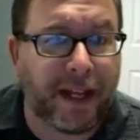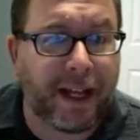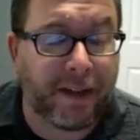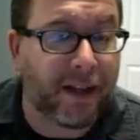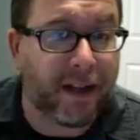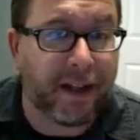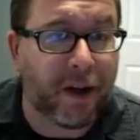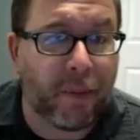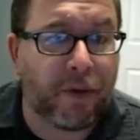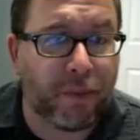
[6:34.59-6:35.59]
Not
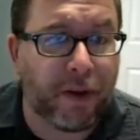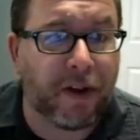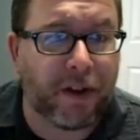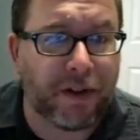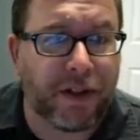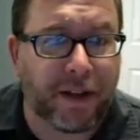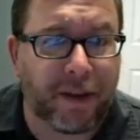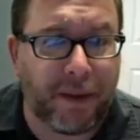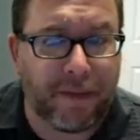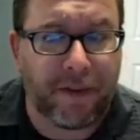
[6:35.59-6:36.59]
almost, we are going to check them
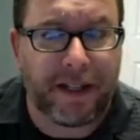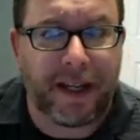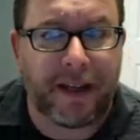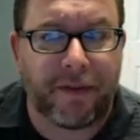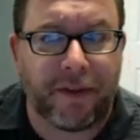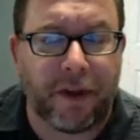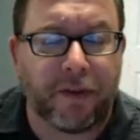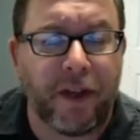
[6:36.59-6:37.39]
every day for those.